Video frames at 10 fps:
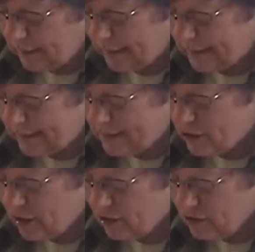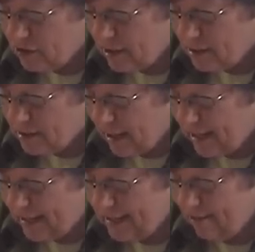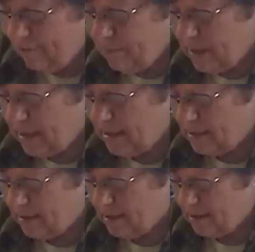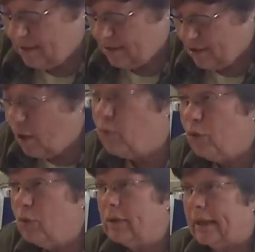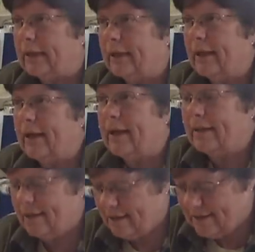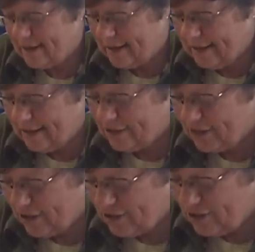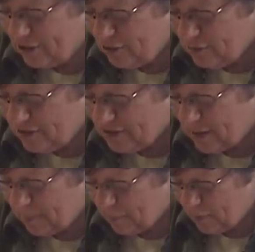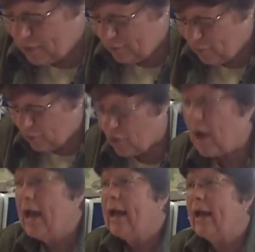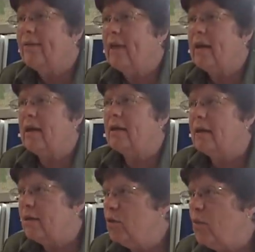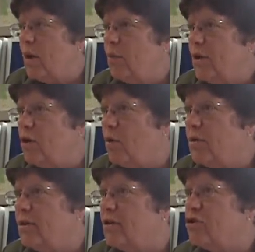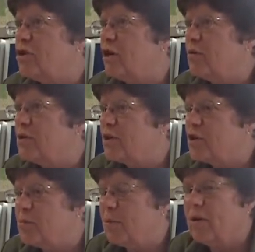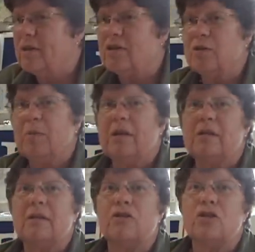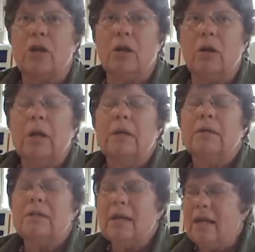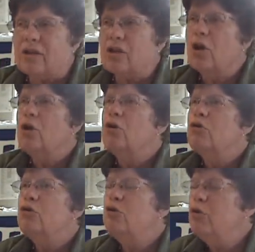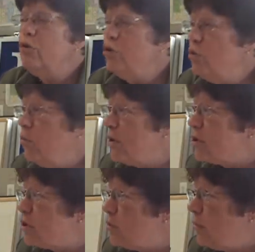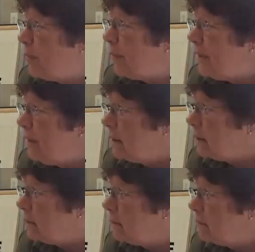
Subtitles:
And the chair says, I have made a ruling. And the delegates continue to say point of order. And then another way we know that the chair is experienced is because the chair says, do you wish to appeal?